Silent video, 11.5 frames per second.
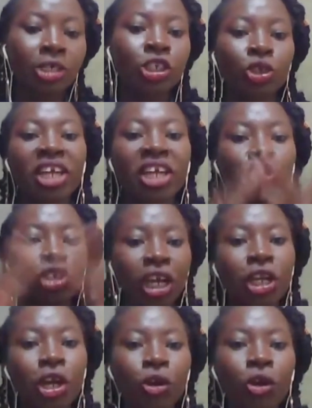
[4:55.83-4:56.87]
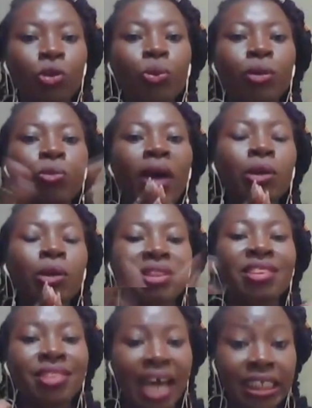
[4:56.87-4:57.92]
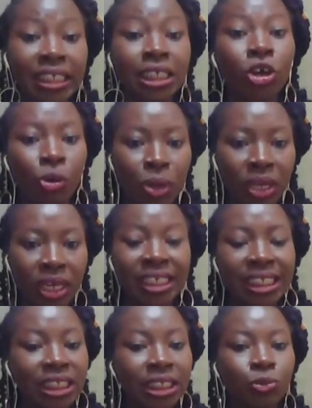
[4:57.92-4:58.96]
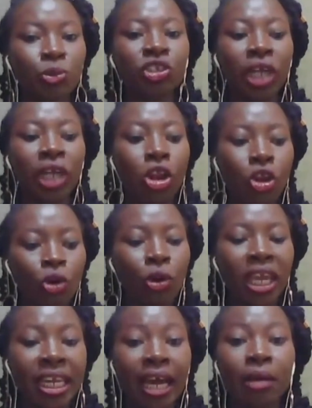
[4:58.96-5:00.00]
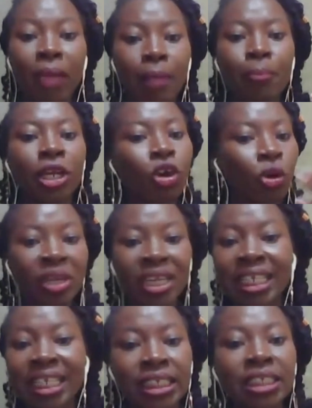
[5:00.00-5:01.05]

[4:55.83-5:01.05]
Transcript: So in general, we work with 30 communities, which are low-income urban communities.